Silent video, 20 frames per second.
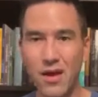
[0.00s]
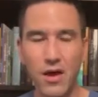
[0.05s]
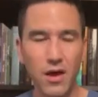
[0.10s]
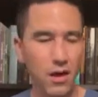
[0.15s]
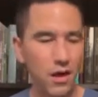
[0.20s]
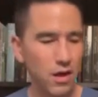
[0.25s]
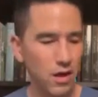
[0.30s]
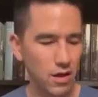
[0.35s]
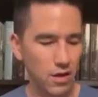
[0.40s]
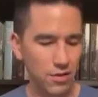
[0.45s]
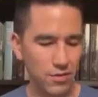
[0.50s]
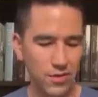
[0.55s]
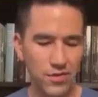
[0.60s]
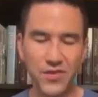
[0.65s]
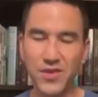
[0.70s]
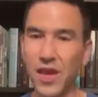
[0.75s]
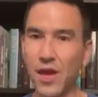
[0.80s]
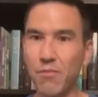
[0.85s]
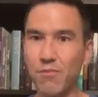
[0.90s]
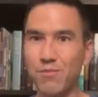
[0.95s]
The
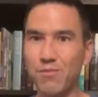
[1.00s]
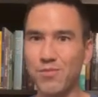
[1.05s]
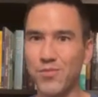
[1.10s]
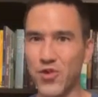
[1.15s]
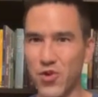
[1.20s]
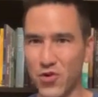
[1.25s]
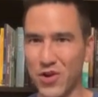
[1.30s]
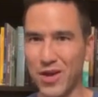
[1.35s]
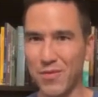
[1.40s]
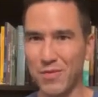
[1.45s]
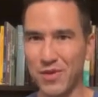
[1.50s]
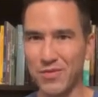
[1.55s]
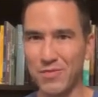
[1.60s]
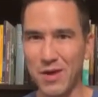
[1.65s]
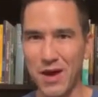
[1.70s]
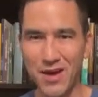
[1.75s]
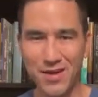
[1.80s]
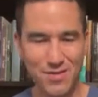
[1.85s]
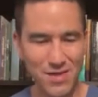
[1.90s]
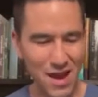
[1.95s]
same surname as
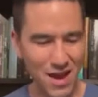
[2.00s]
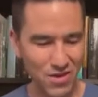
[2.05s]
mine,